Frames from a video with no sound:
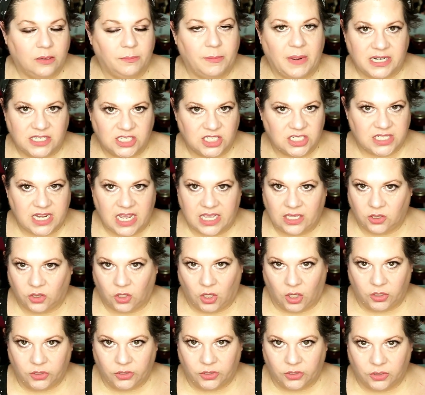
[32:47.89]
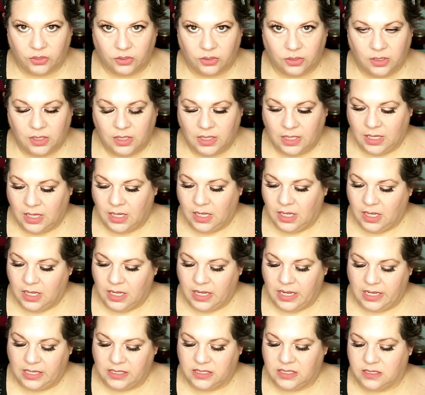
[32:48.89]
It might just take longer
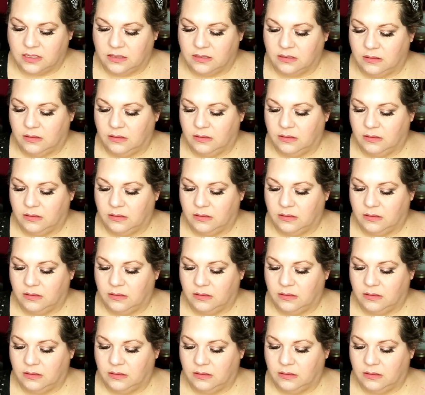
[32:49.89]
as